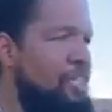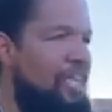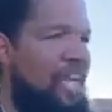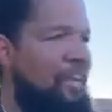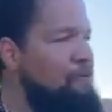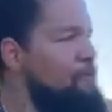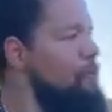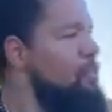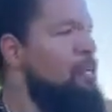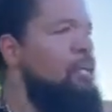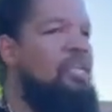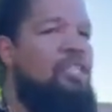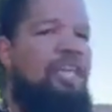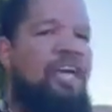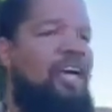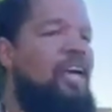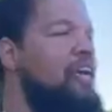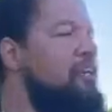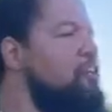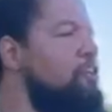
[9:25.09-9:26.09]
They would,
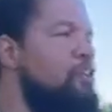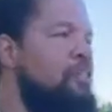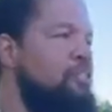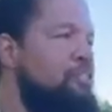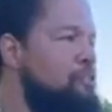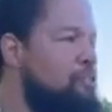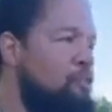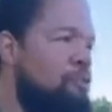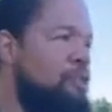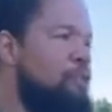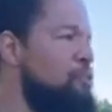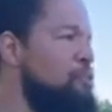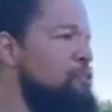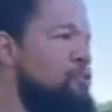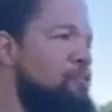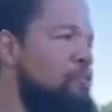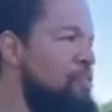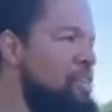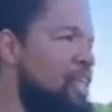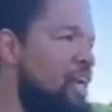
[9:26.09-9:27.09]
they ain't no historical Notre